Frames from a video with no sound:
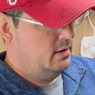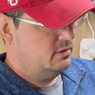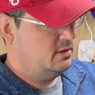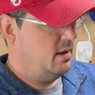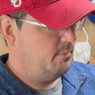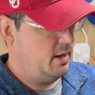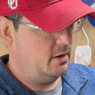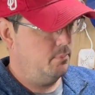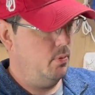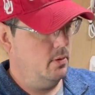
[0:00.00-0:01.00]

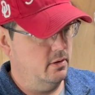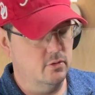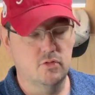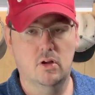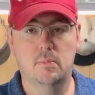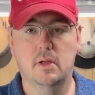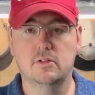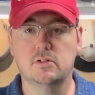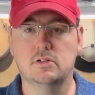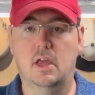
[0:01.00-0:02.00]
Snapback Portland
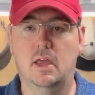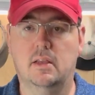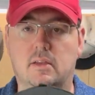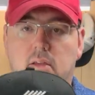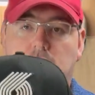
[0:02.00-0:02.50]
Trailblazers hat.